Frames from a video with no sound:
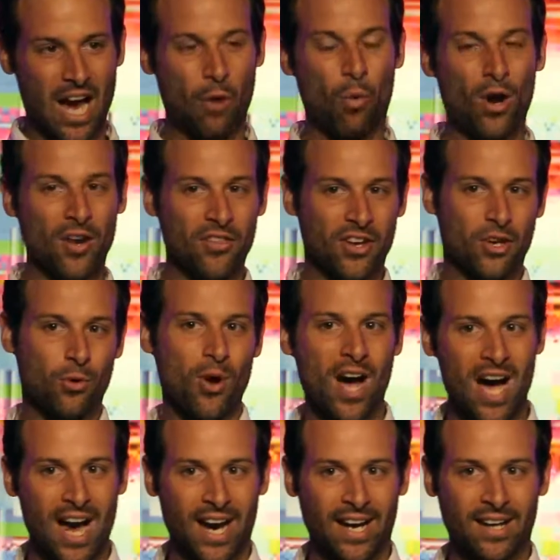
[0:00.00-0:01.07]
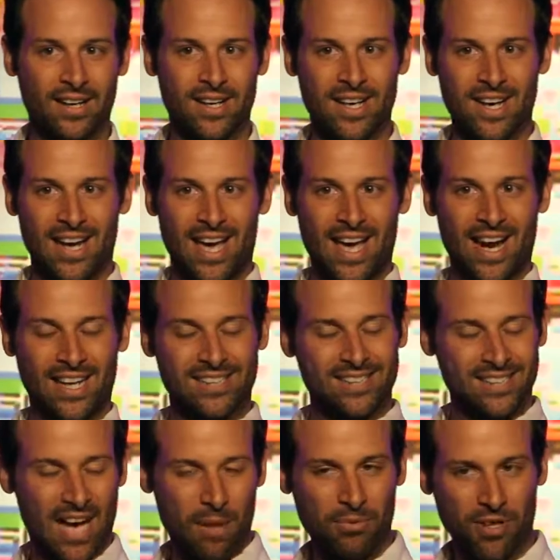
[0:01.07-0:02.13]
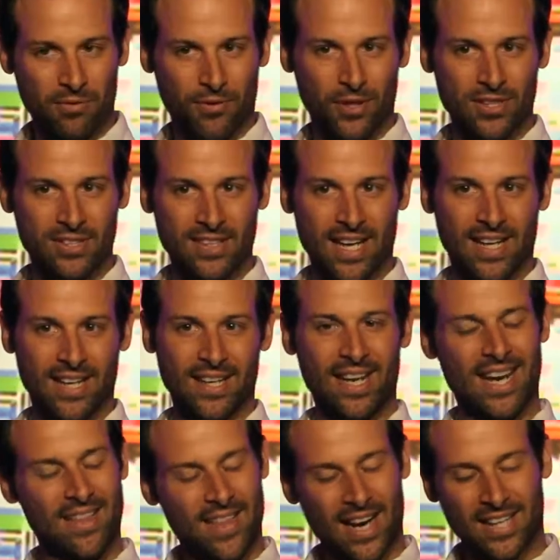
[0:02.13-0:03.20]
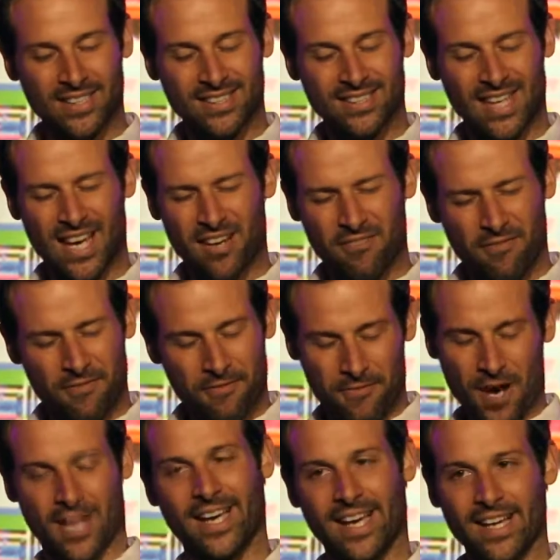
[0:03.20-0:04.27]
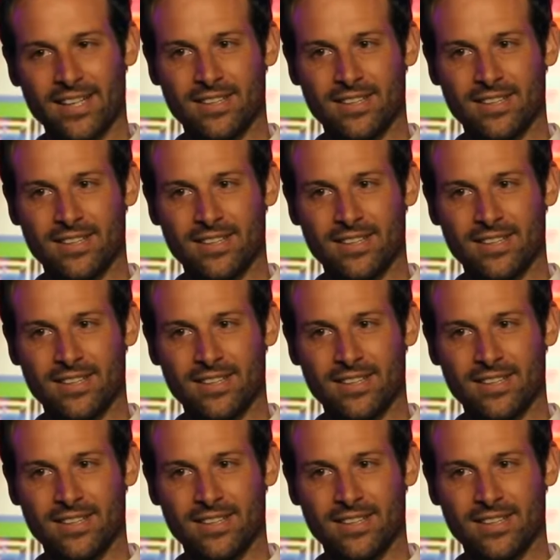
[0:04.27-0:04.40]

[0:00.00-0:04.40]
I wanted to cry. And I stopped it for a second, and then I just said, fuck it.